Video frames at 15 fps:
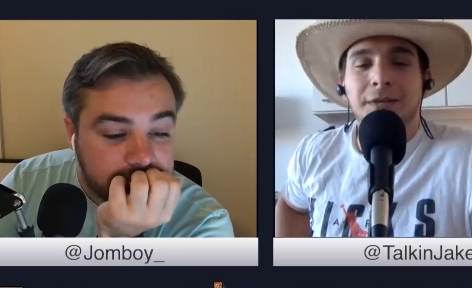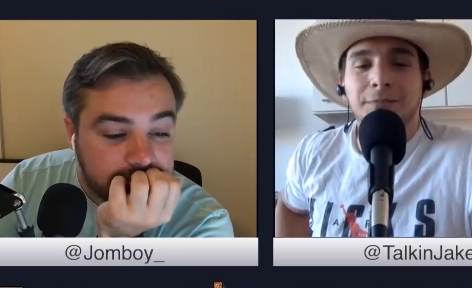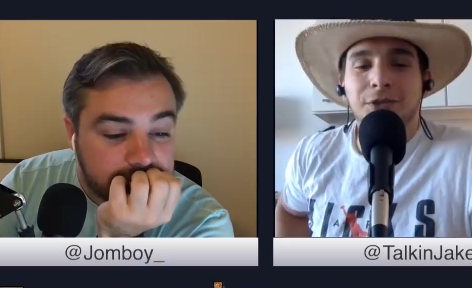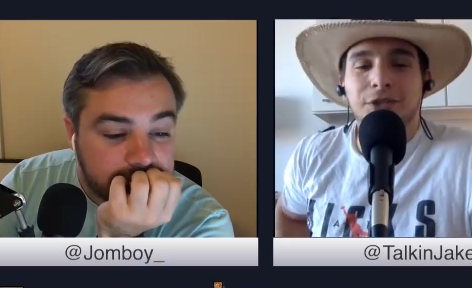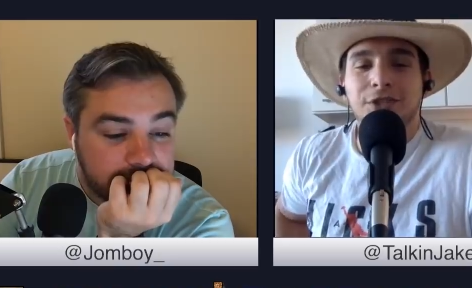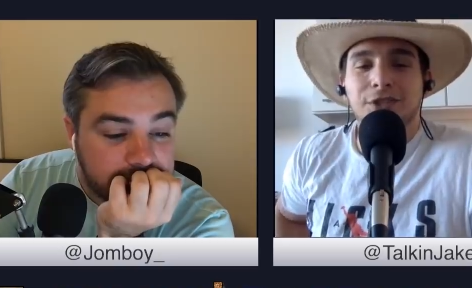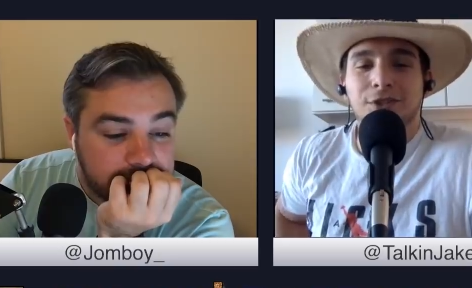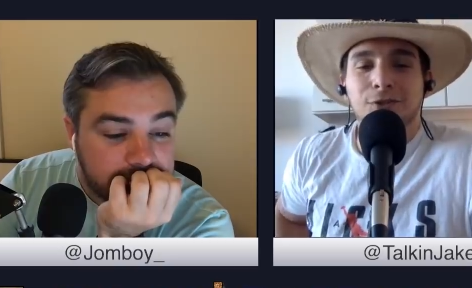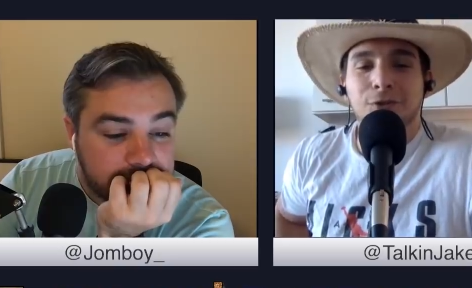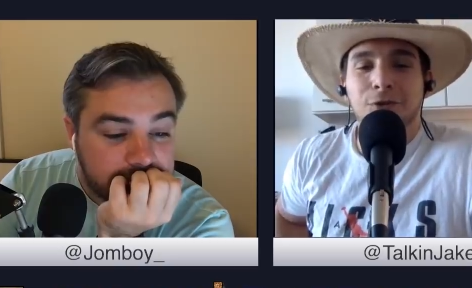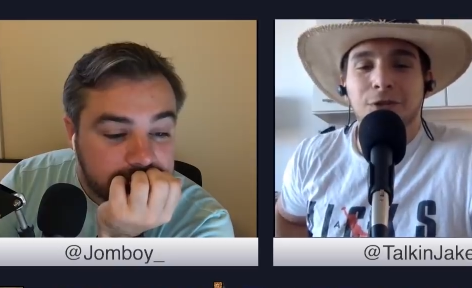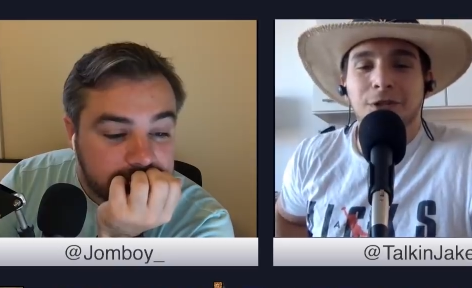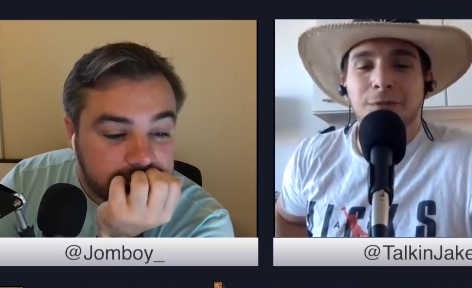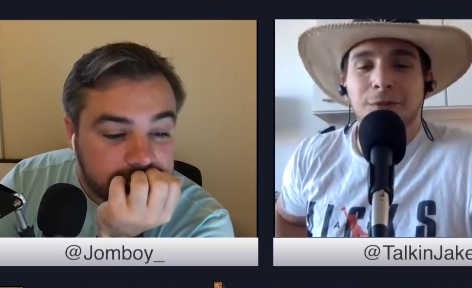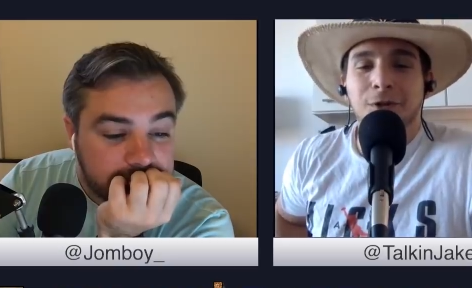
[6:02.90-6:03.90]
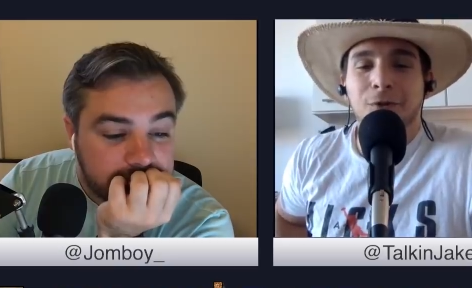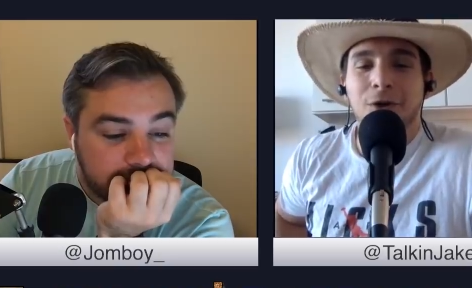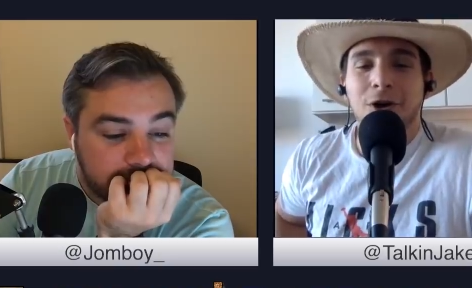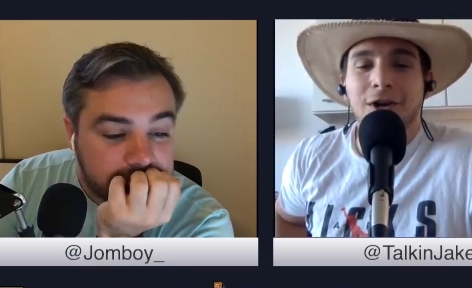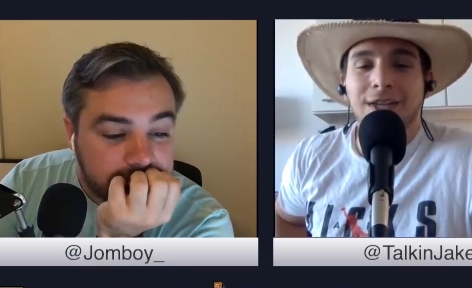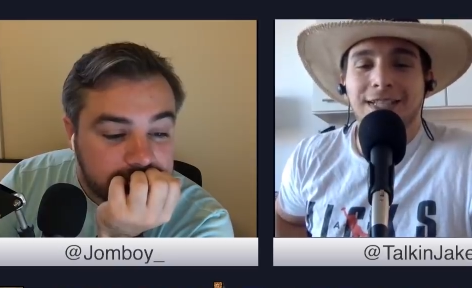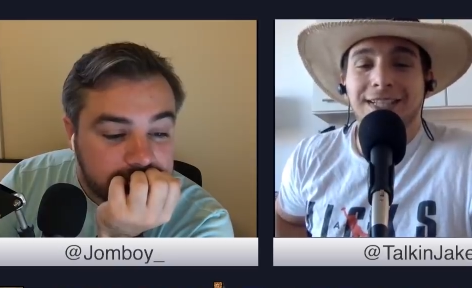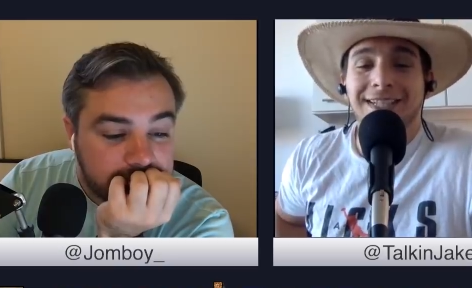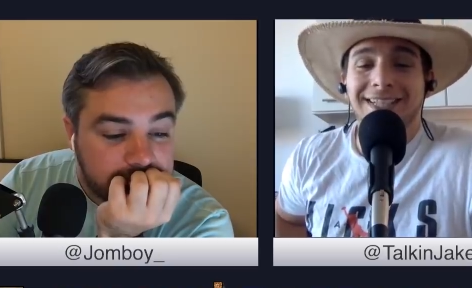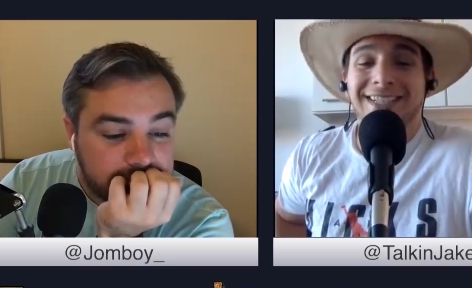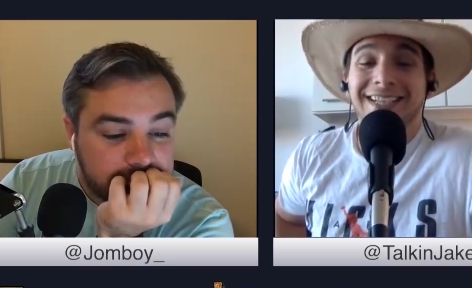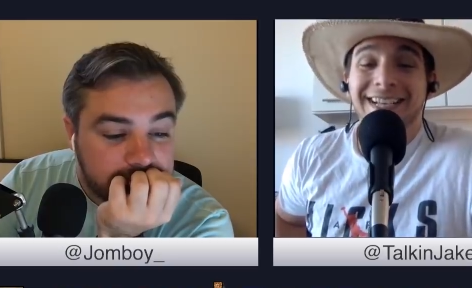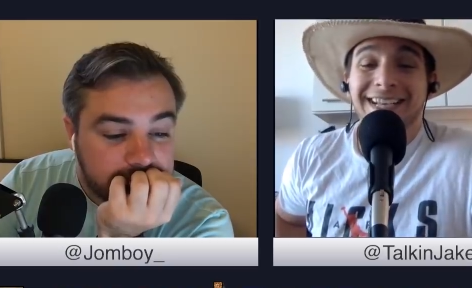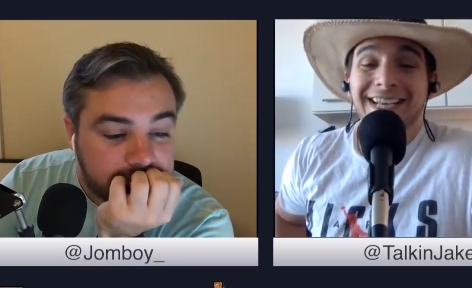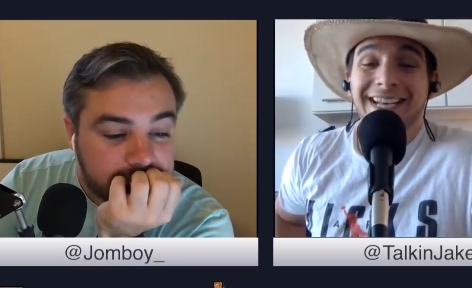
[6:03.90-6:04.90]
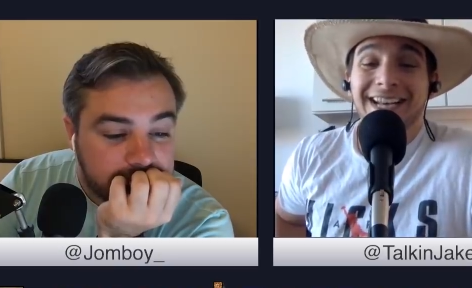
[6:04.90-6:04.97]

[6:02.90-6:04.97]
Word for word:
Speaker 1: redemption story in Milwaukee,